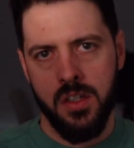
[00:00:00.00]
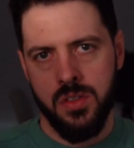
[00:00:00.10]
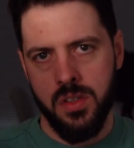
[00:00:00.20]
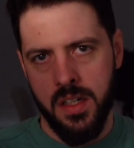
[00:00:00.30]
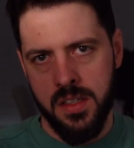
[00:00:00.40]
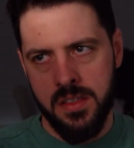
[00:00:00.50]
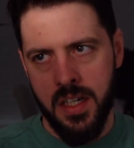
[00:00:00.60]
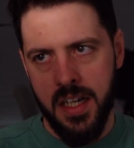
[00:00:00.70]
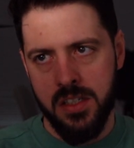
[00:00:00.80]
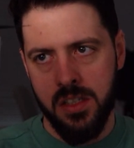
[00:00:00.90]
so that it's
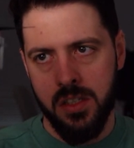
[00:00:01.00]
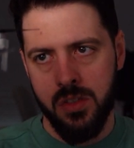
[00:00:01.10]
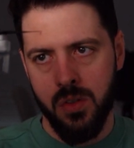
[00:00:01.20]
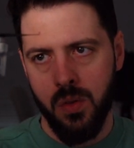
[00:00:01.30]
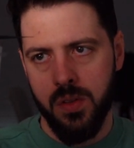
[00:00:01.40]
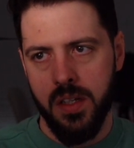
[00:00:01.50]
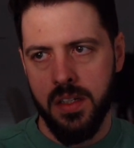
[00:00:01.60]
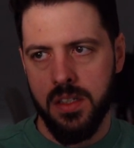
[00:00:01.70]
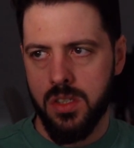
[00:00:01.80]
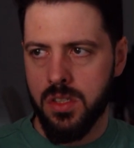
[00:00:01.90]
not actually the drone that
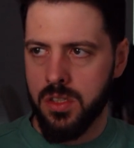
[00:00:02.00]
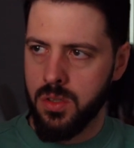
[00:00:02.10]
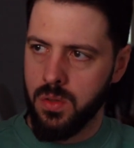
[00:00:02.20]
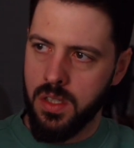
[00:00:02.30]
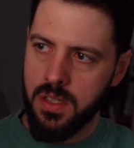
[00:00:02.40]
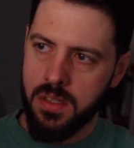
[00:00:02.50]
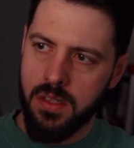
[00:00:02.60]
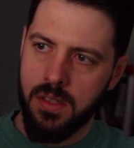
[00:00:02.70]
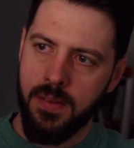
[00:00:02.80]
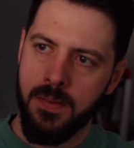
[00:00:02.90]
needs to do this